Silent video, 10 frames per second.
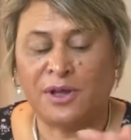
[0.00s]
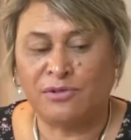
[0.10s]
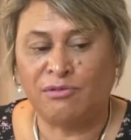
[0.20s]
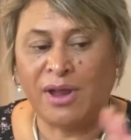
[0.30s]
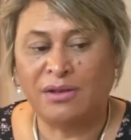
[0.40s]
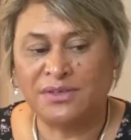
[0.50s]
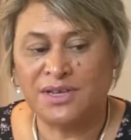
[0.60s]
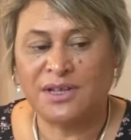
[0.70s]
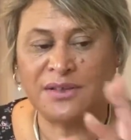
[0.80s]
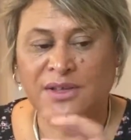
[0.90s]

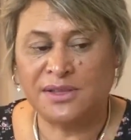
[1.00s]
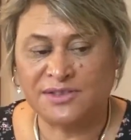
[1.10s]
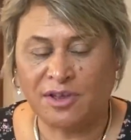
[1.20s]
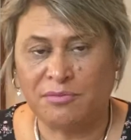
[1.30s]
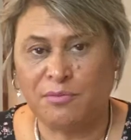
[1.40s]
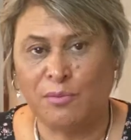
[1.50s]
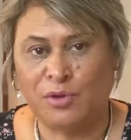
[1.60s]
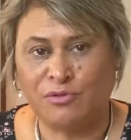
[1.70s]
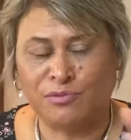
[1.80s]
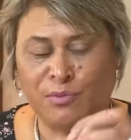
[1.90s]
grounding, and then there's
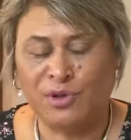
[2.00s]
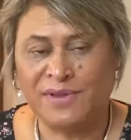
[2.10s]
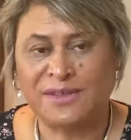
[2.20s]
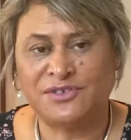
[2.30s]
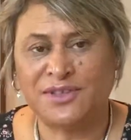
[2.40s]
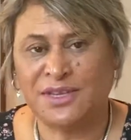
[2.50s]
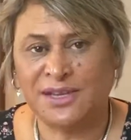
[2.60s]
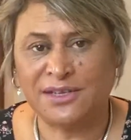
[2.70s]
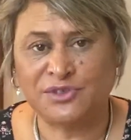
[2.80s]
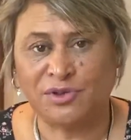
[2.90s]
moving into the
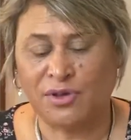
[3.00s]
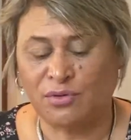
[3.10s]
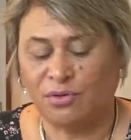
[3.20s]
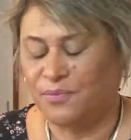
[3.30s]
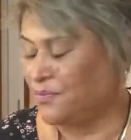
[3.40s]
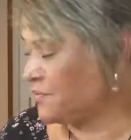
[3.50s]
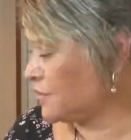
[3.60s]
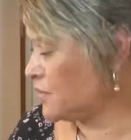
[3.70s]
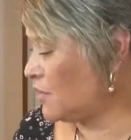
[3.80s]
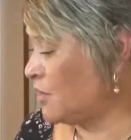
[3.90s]
next cycle
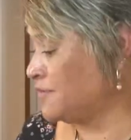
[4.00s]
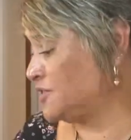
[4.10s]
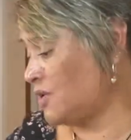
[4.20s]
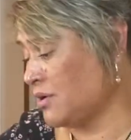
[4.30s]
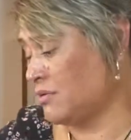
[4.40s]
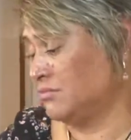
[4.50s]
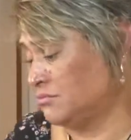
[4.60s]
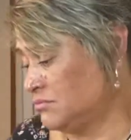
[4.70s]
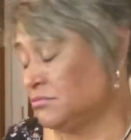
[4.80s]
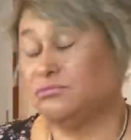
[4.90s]
of
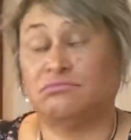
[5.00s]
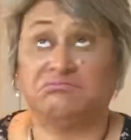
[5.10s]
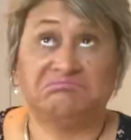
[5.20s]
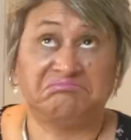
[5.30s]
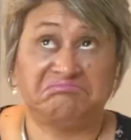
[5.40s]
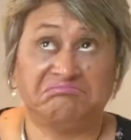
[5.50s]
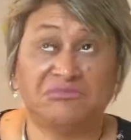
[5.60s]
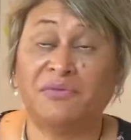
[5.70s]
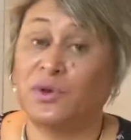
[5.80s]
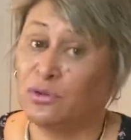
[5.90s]

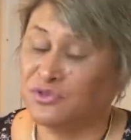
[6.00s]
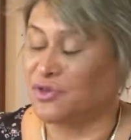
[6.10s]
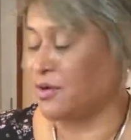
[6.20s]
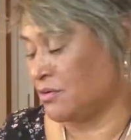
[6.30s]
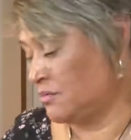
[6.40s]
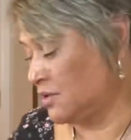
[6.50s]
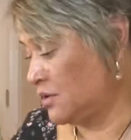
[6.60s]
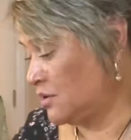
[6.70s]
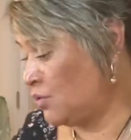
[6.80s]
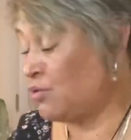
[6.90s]
an old cycle
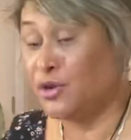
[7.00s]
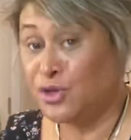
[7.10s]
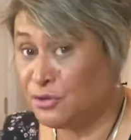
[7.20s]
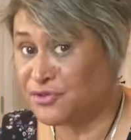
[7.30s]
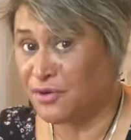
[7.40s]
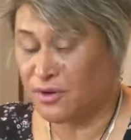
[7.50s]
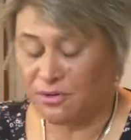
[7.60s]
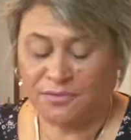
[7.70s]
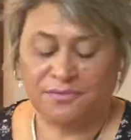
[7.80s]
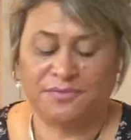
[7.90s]
or a new
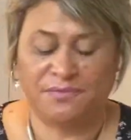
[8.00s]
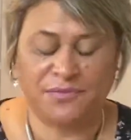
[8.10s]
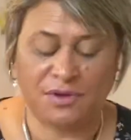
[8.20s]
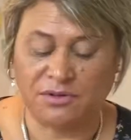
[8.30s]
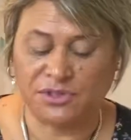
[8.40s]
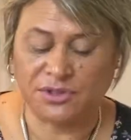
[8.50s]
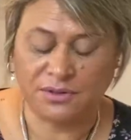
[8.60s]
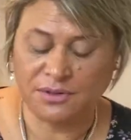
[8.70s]
cycle. Gosh.